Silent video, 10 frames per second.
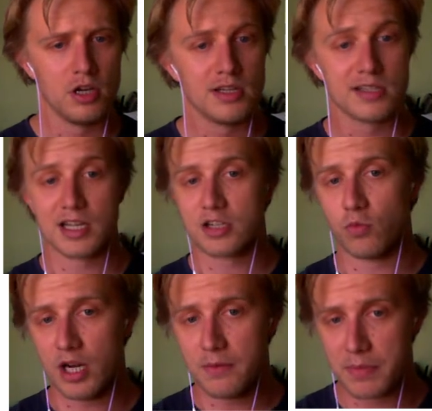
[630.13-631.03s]
Select
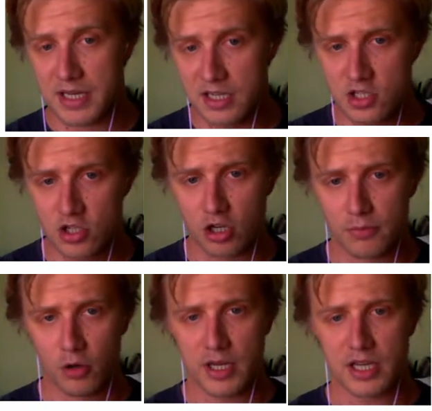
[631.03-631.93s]
one beginner song per
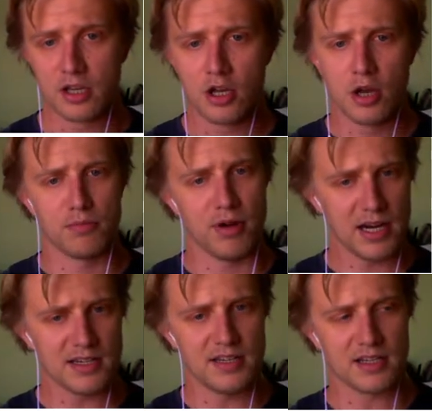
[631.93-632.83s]
week.
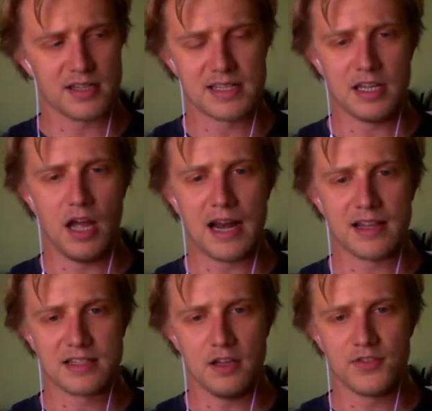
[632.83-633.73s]
Practice it at a
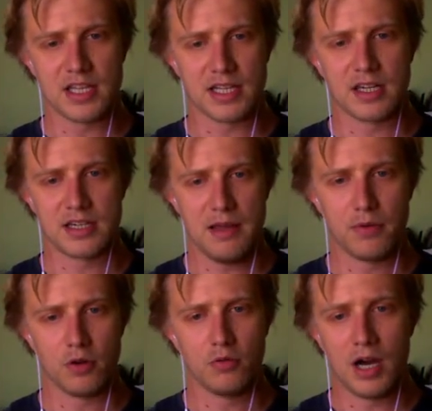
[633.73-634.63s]
self-selected
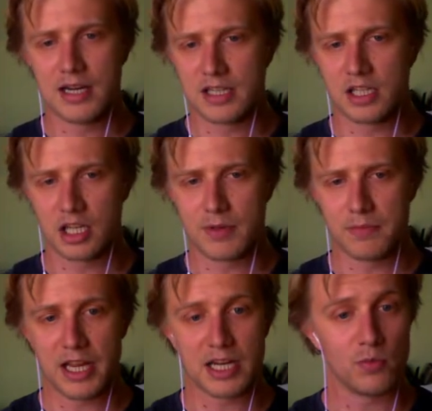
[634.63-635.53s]
tempo until it can be
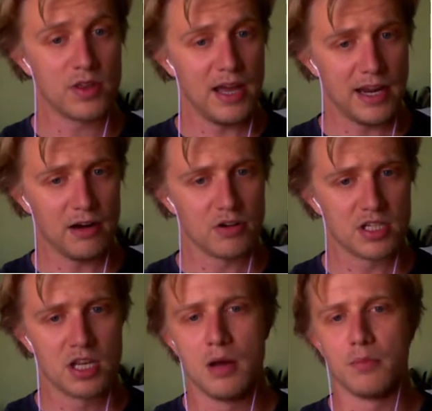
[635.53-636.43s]
played without errors
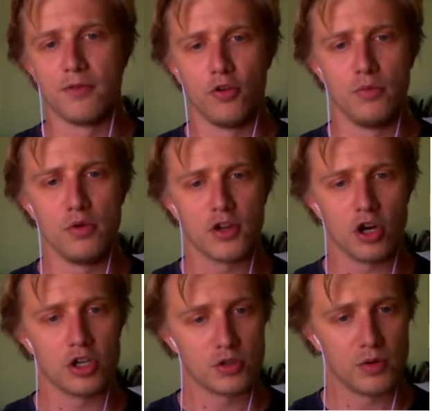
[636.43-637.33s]
before moving
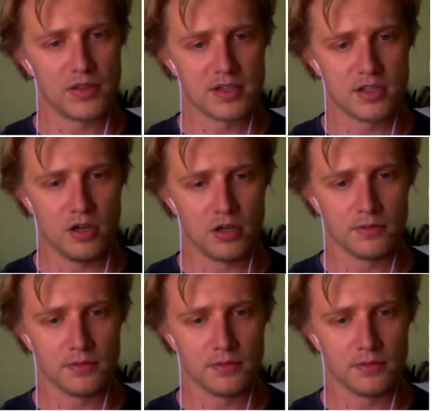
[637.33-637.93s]
on to another song.